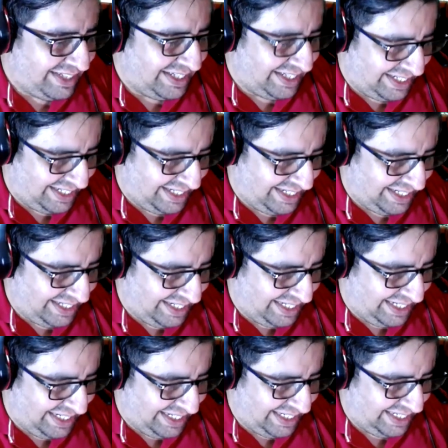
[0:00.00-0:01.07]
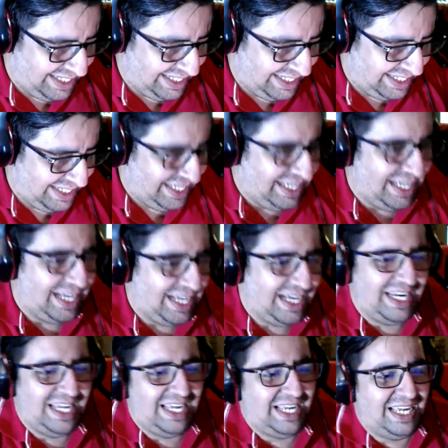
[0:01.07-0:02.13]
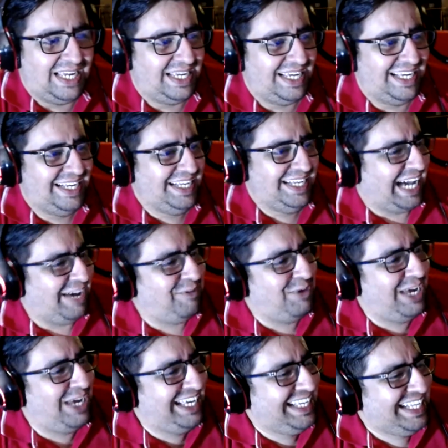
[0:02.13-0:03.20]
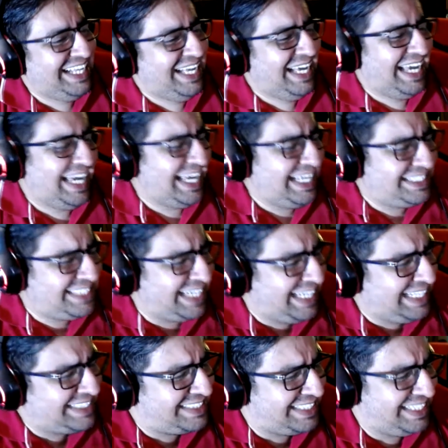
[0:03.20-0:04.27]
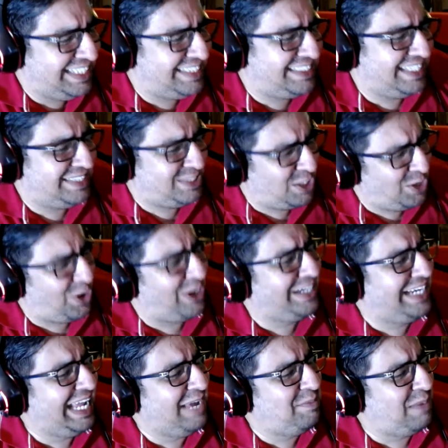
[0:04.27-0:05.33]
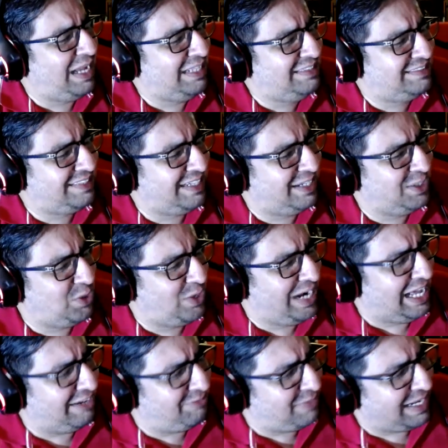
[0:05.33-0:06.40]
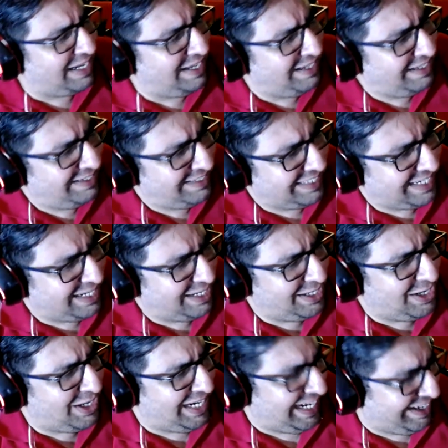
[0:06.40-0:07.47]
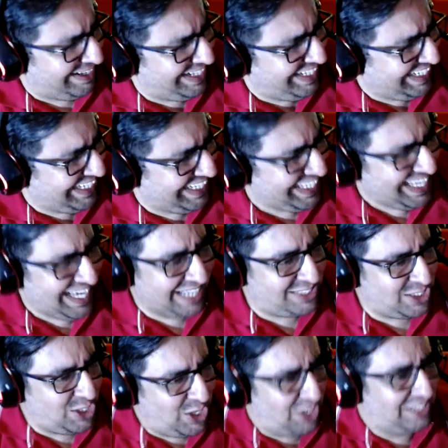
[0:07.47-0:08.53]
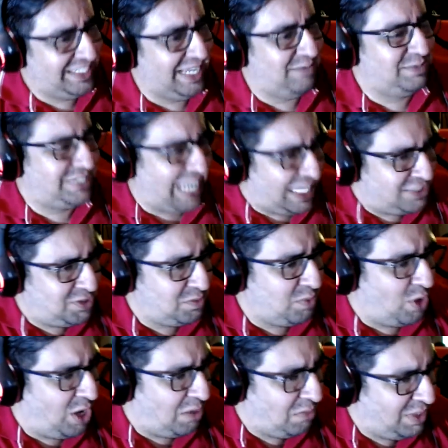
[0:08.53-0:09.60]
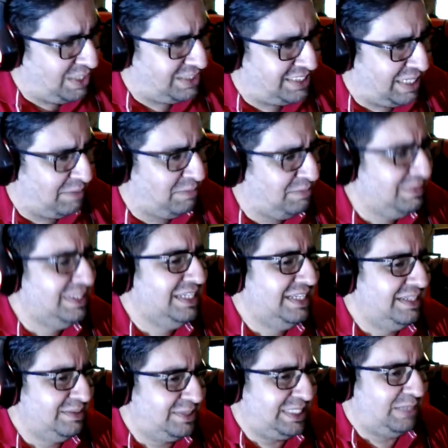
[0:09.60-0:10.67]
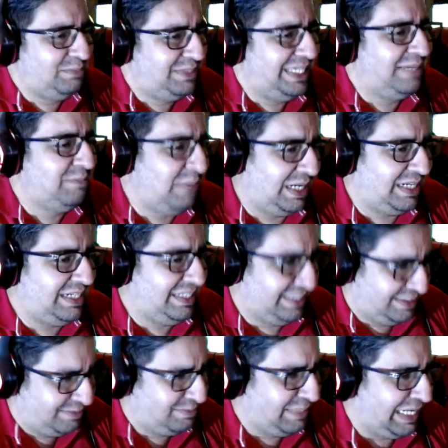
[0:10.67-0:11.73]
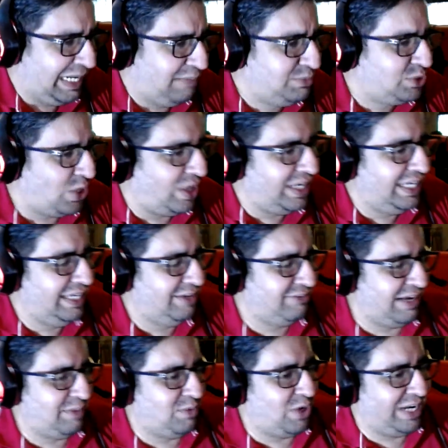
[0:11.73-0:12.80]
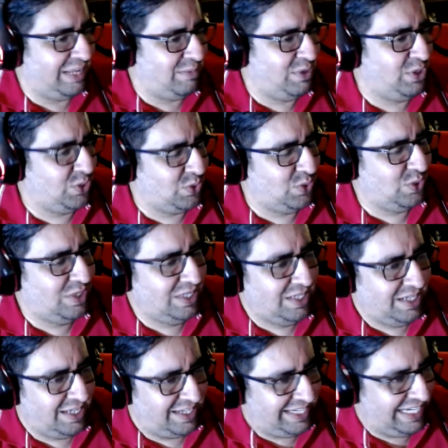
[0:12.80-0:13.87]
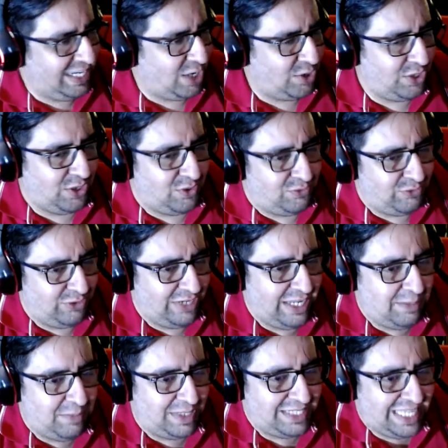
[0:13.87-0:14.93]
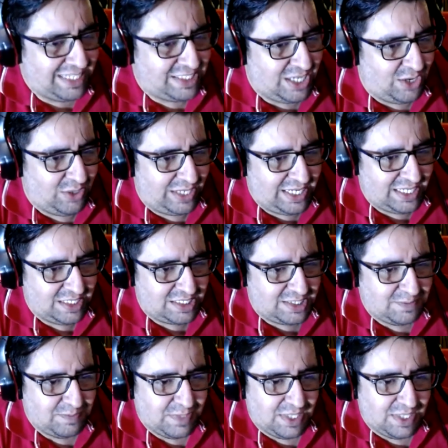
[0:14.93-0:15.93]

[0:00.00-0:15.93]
Uh, Arey, I will. It's a long name, Hans. Don't laugh, bruh. Yeah, it's a long name. Starts with Muhammad something, but I'm sorry if I'm not able to read out your full name, but that's how it is.